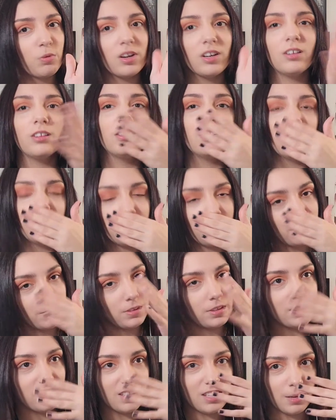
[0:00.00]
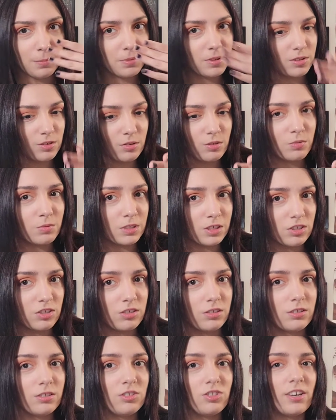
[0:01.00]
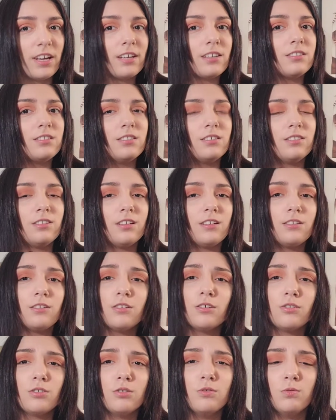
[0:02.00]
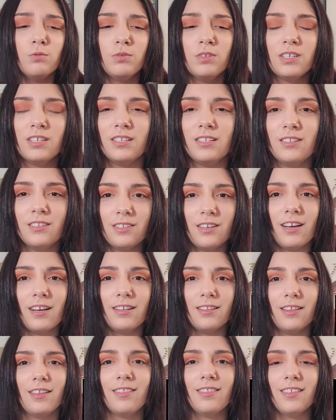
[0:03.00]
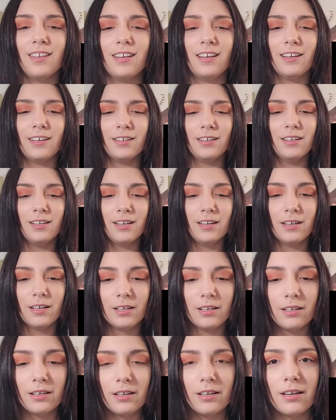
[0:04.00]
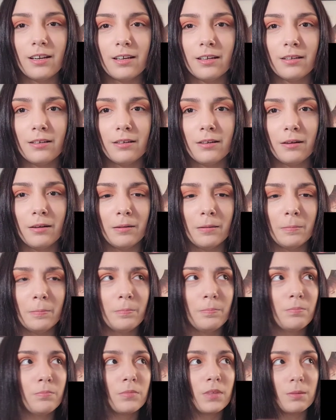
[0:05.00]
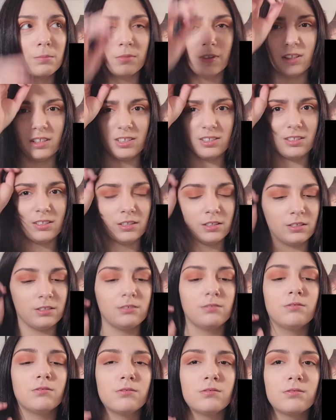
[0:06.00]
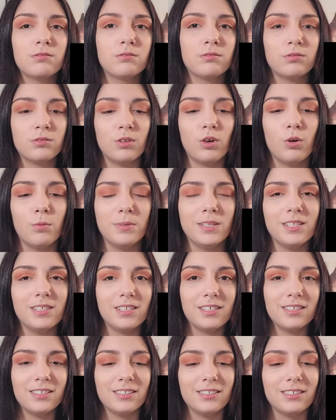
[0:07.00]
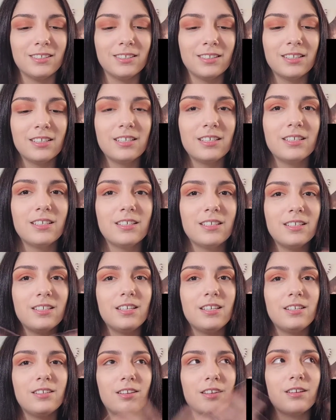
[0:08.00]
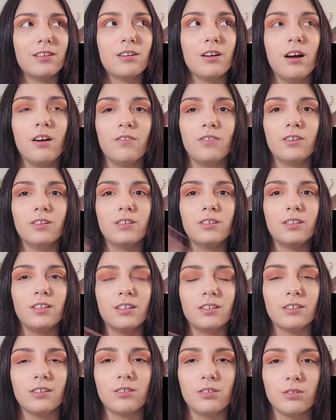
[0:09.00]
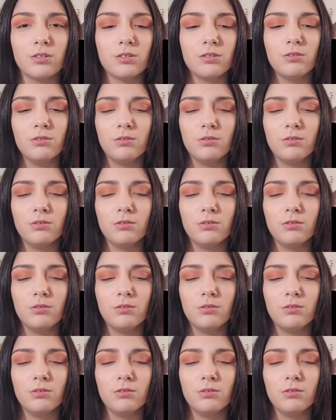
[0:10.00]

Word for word: spoiler alert the episode when Jackson's like cocooned inside the thing, and um, Melissa opens it and he's like covered like a